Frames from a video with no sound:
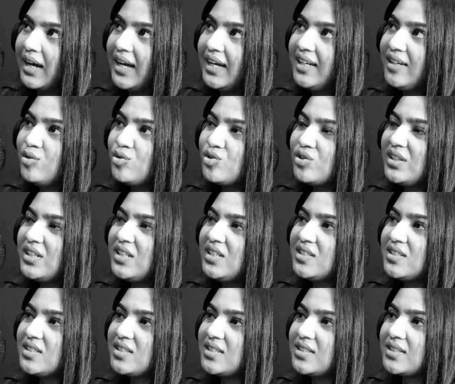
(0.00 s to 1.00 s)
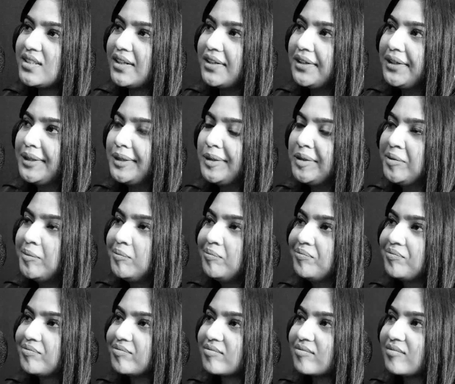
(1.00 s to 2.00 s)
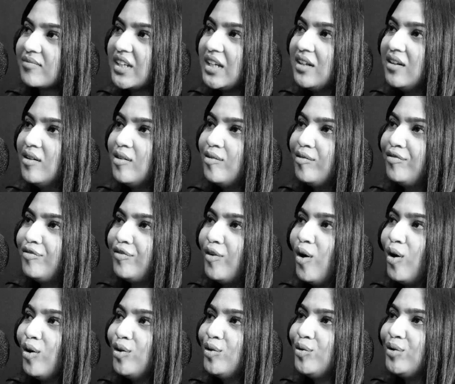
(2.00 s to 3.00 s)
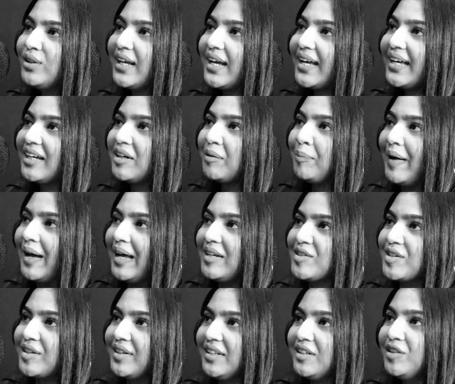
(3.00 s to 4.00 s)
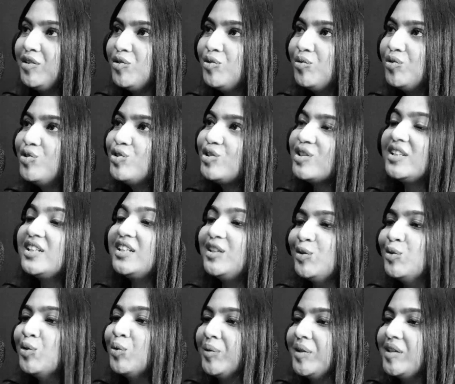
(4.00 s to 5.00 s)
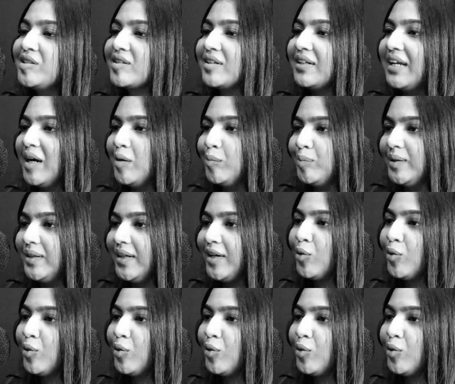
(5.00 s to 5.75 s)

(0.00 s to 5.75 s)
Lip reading: I usually just follow like a pattern. You usually know when it's going to happen.